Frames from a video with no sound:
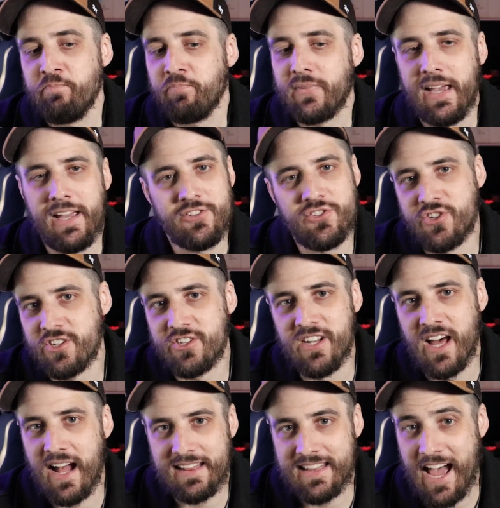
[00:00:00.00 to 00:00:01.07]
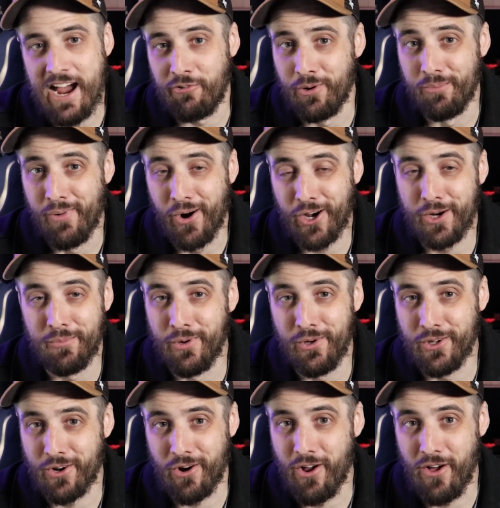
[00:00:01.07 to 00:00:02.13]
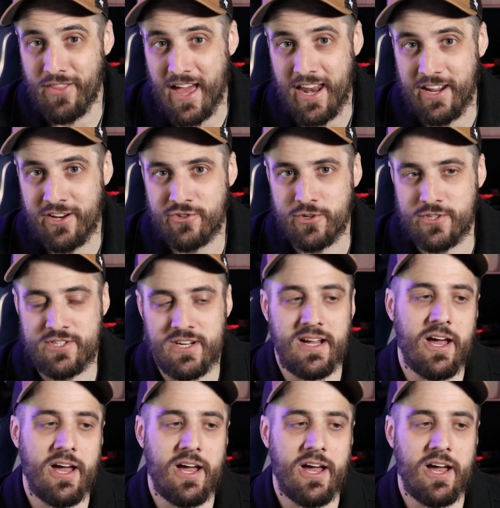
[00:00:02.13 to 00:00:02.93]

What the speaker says: it's just not that remarkable or all that interesting.